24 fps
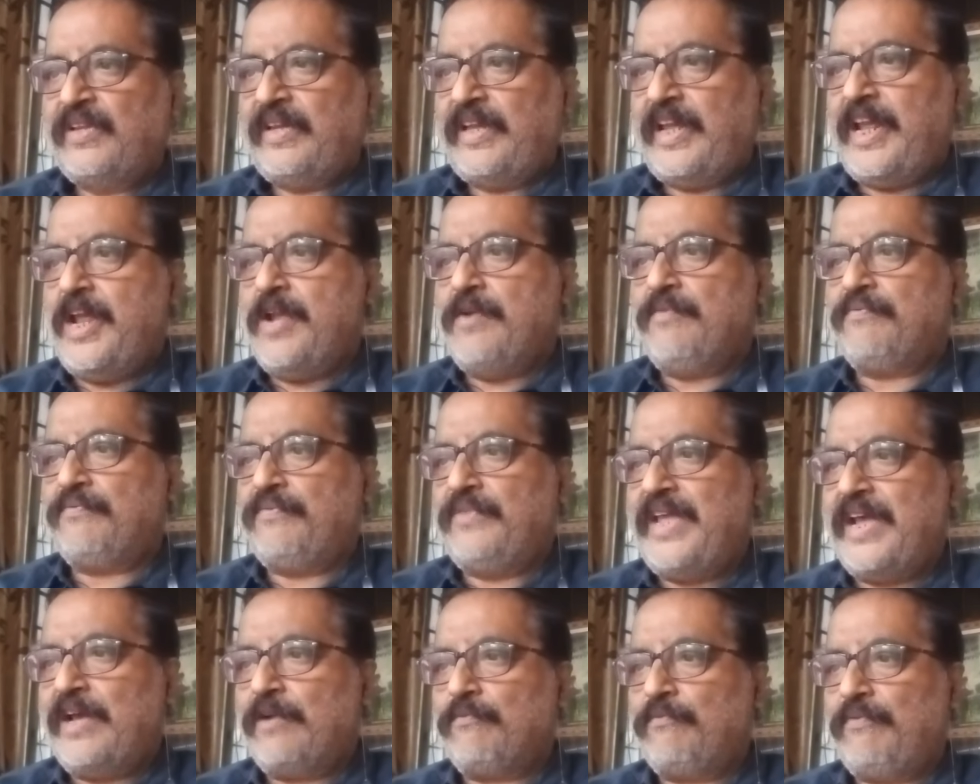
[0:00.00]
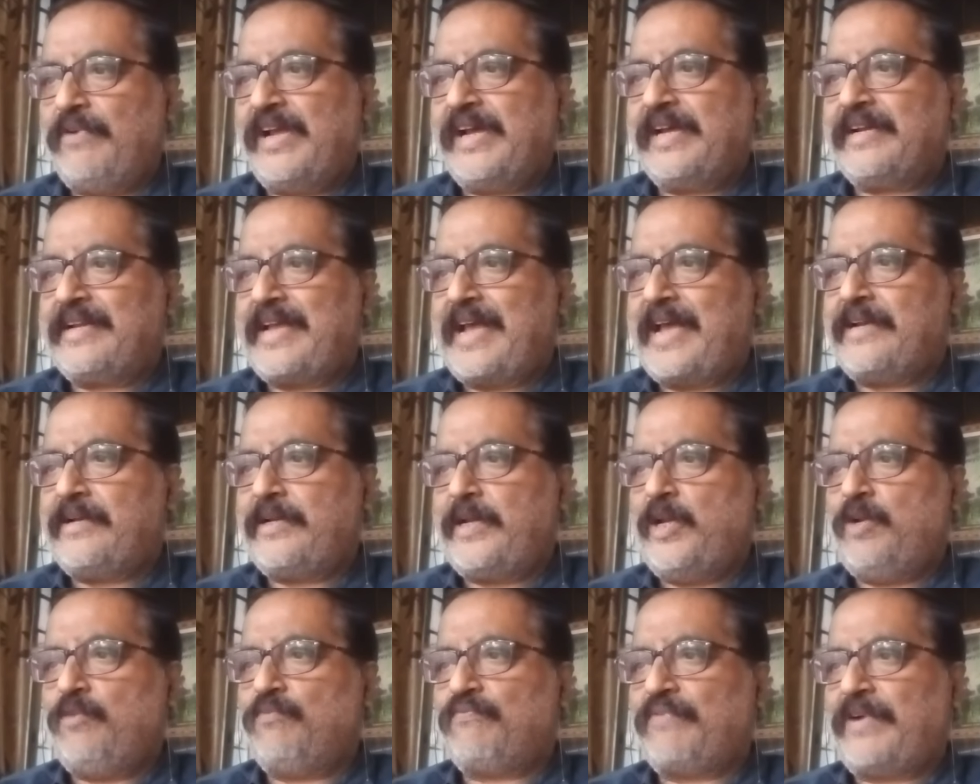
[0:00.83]
If there were an
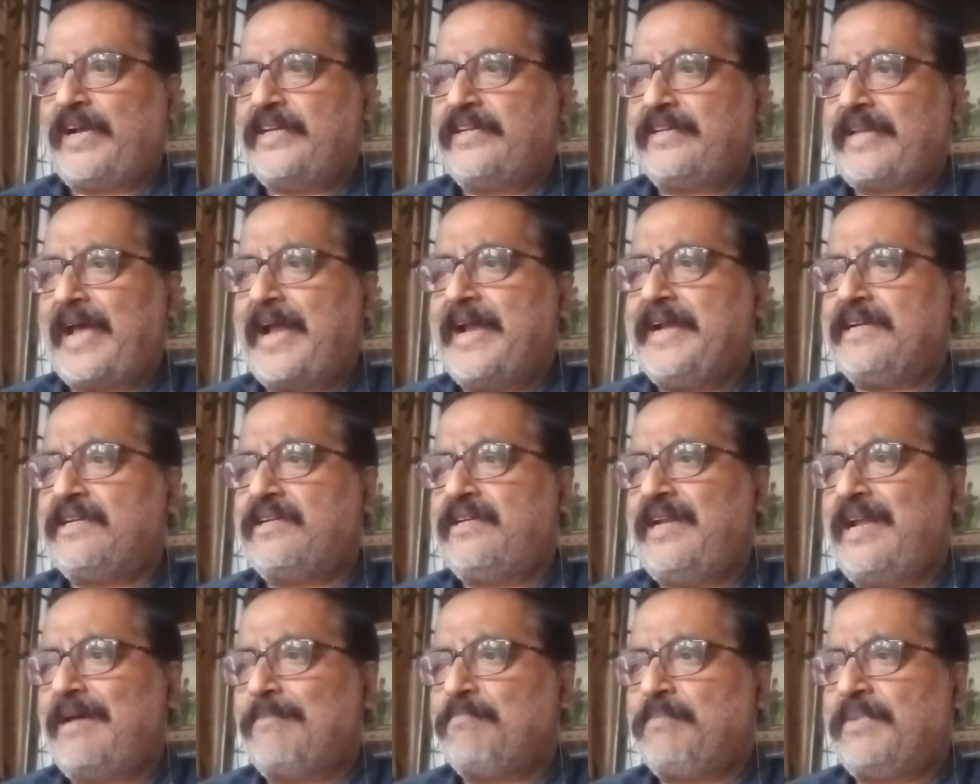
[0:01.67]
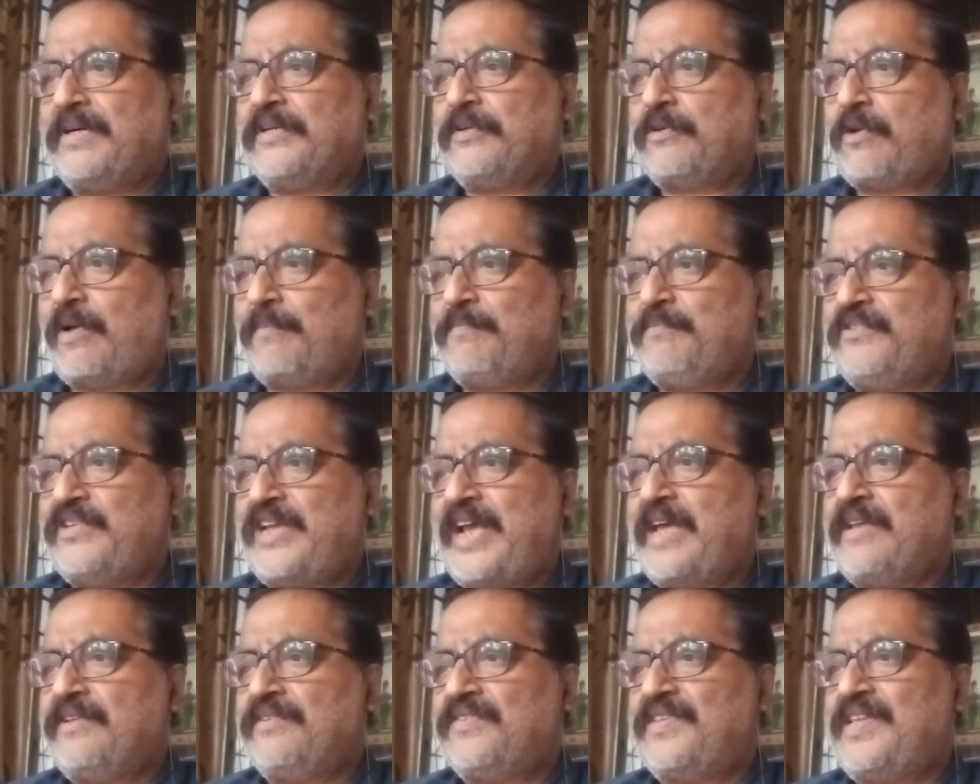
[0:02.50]
infinite number of
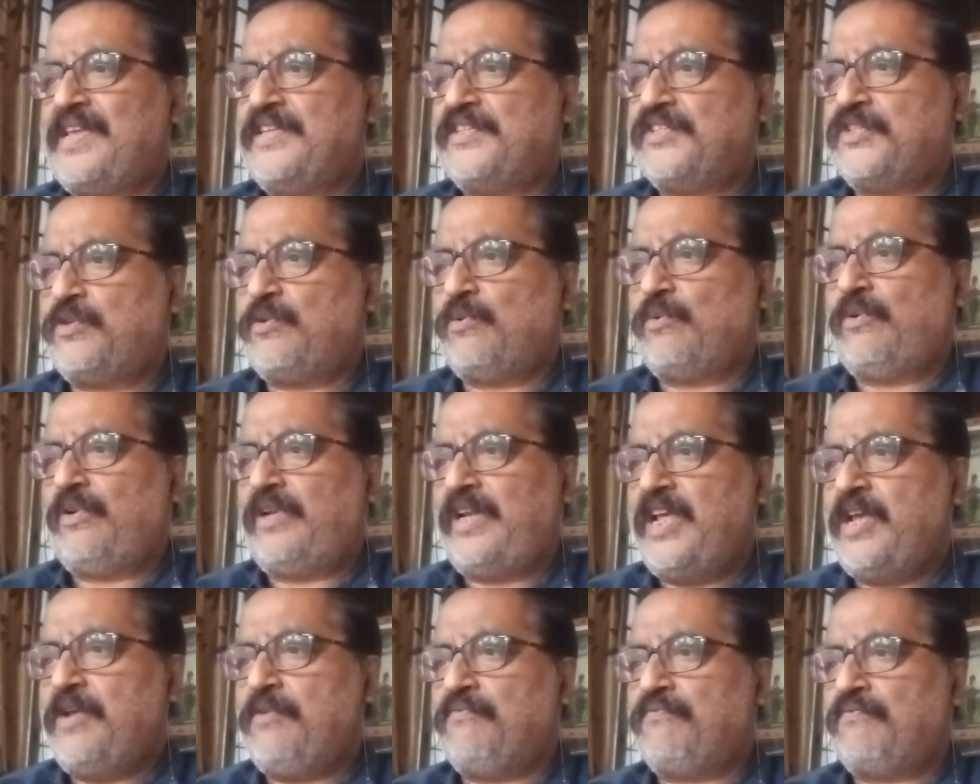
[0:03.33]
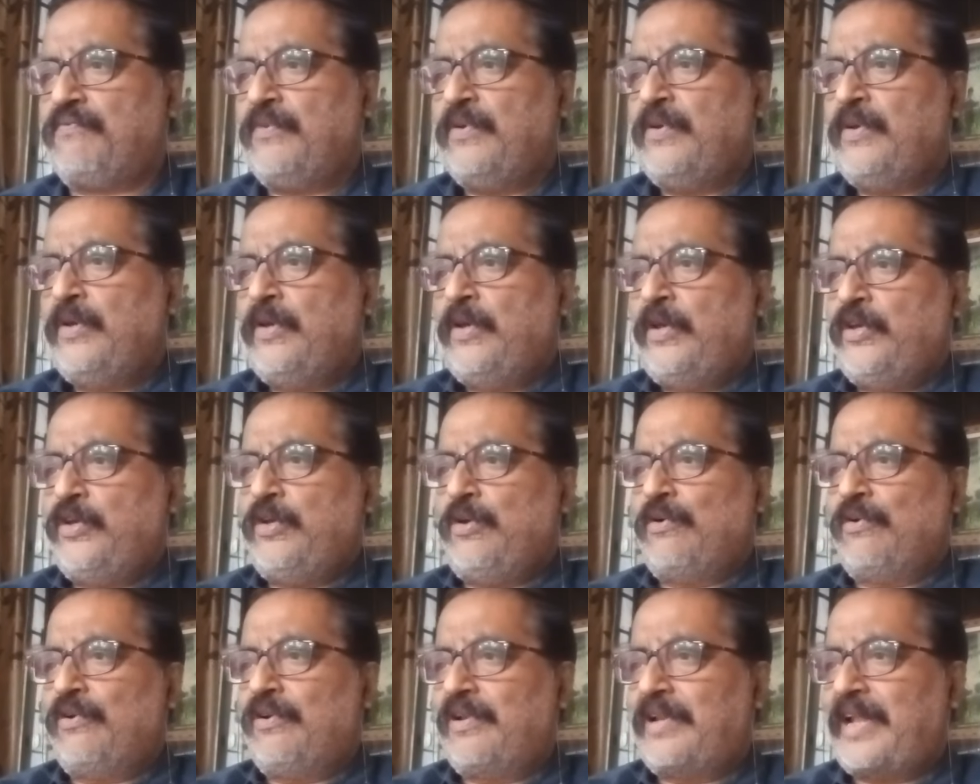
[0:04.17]
chances to live
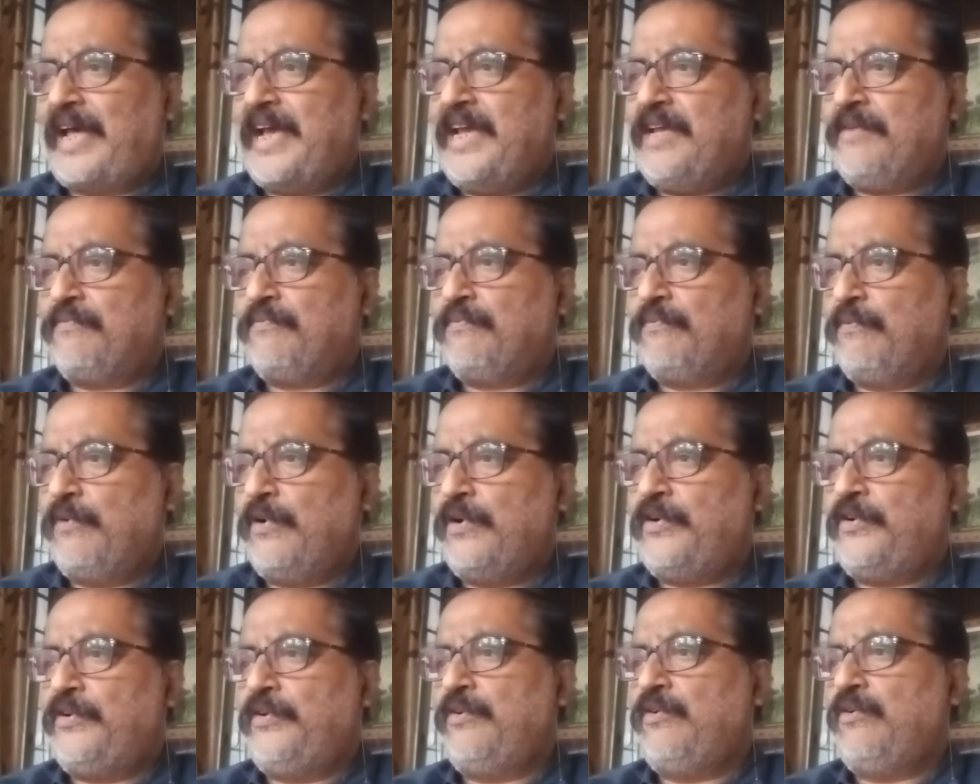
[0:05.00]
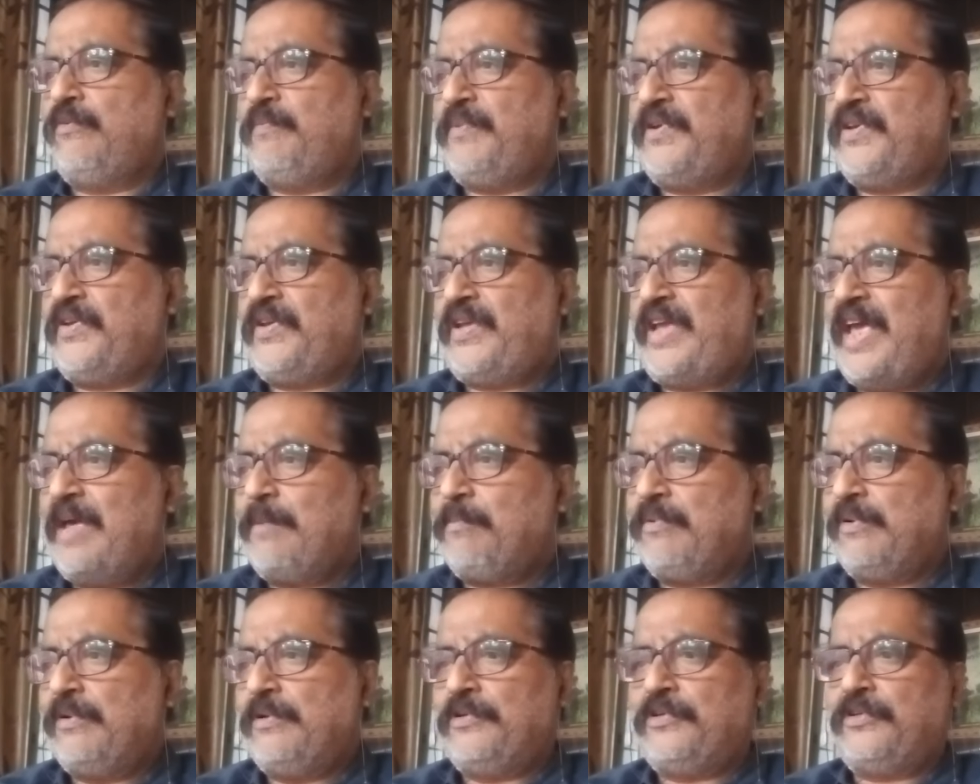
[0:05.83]
your life, would you be
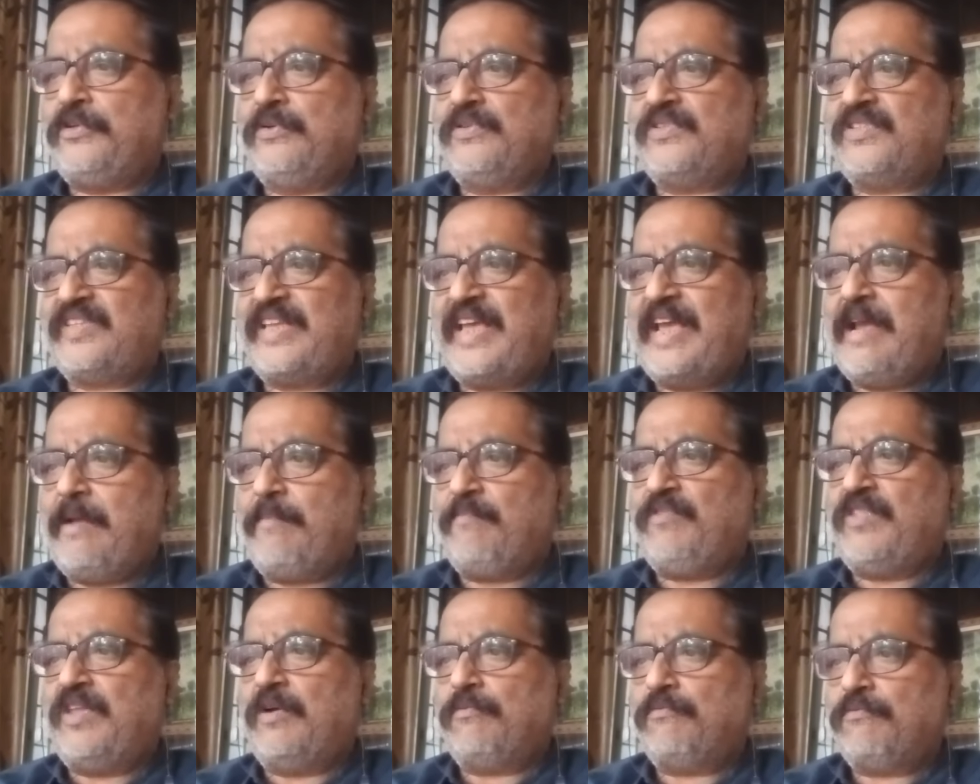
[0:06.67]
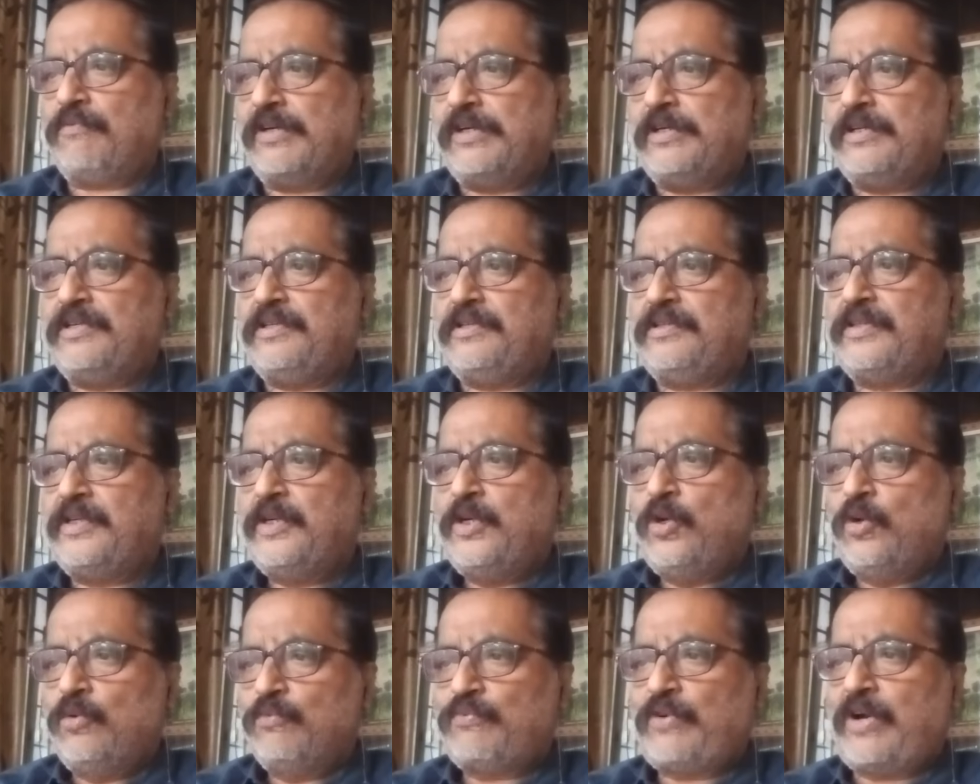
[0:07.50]
able to save the world
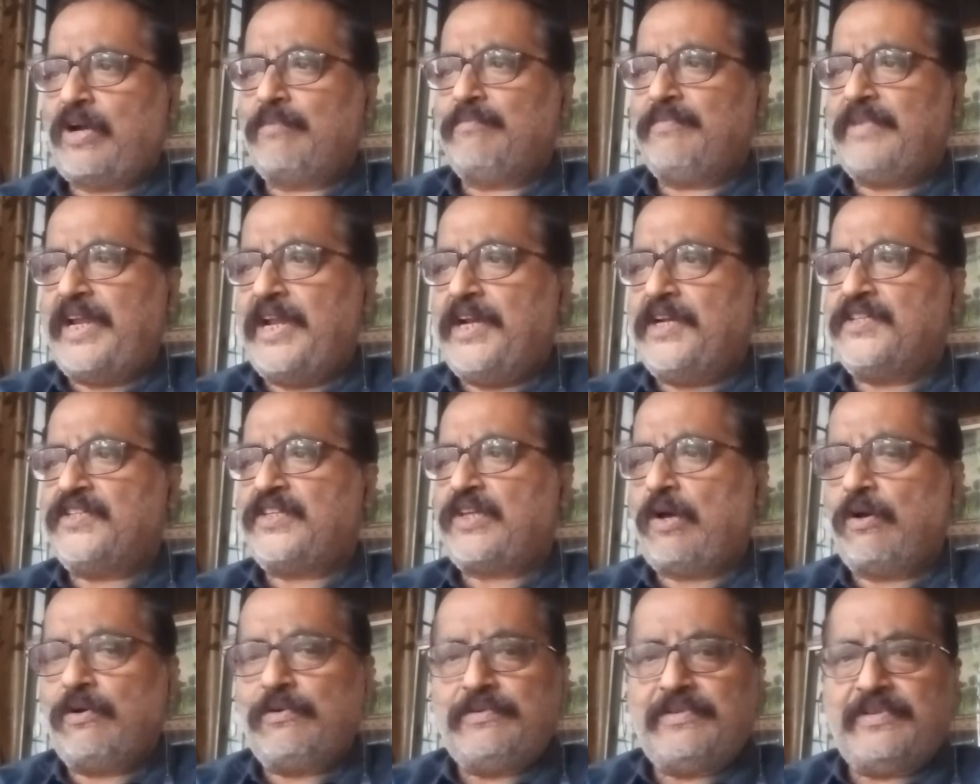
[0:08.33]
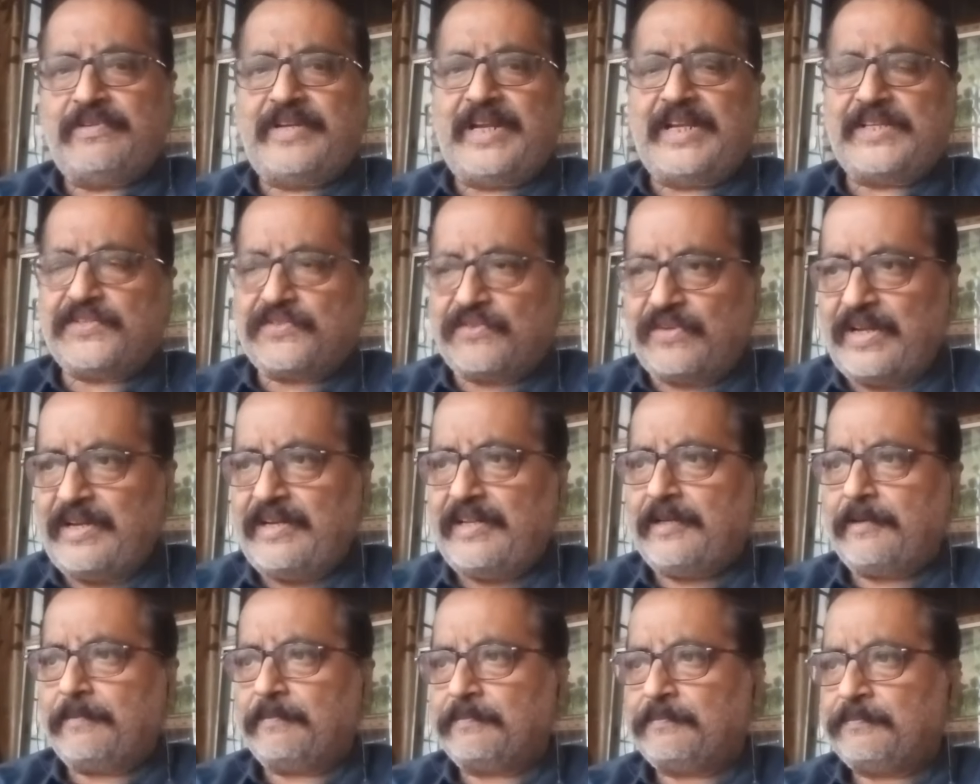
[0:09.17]
from its own destiny?